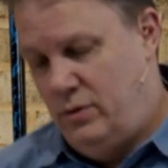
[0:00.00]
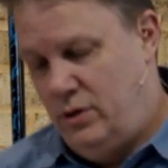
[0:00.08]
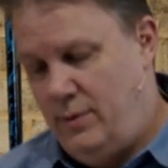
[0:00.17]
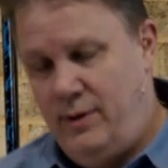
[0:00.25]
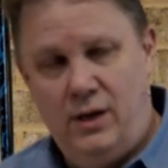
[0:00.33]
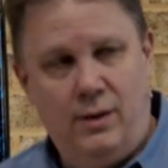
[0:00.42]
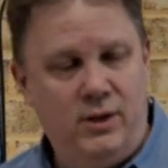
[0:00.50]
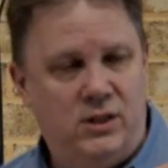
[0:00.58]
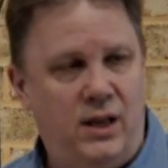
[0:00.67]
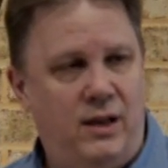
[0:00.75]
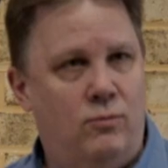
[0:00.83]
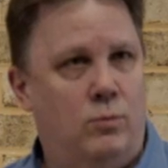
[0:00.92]
Let me, let me
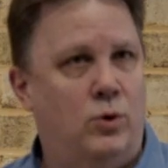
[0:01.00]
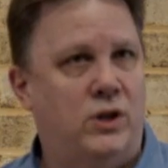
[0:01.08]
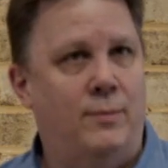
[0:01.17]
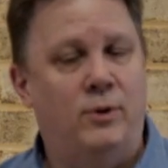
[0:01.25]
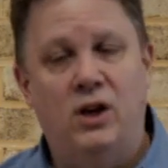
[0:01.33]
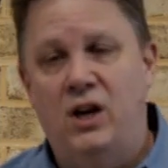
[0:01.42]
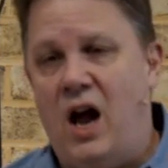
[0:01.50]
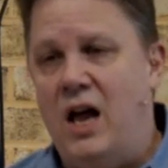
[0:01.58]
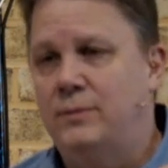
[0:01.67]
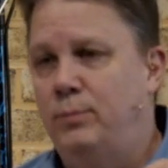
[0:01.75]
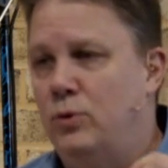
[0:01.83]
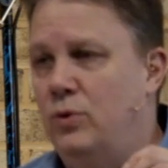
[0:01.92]
say that one more time. The
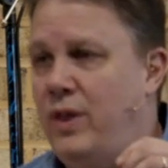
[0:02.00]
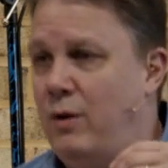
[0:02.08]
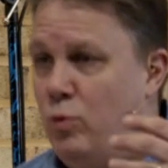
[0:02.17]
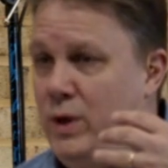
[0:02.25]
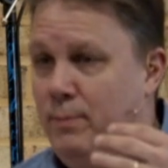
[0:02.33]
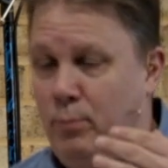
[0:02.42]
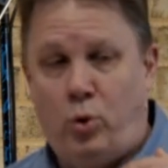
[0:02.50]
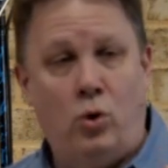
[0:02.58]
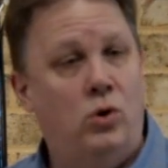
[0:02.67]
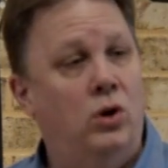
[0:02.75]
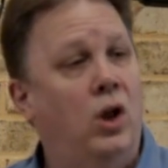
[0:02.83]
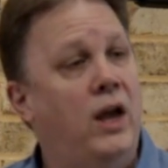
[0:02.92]
gospel that we
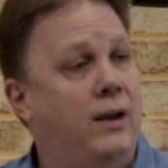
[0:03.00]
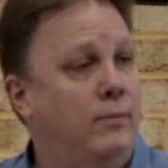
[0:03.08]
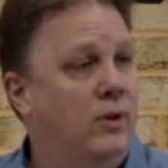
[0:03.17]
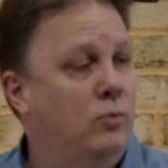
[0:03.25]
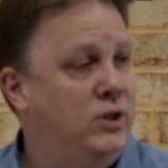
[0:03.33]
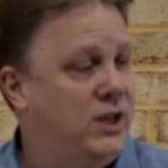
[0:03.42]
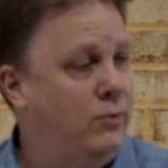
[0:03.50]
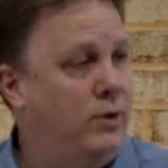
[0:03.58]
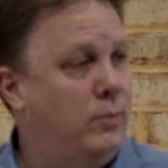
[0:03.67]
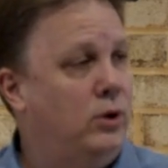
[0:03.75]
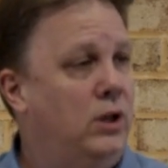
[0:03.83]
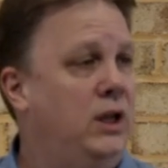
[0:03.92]
proclaim, that we say we
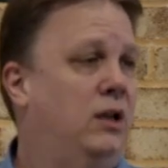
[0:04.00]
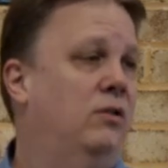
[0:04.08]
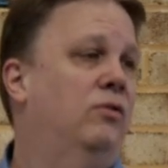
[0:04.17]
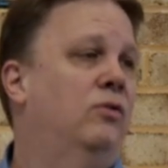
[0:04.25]
believe,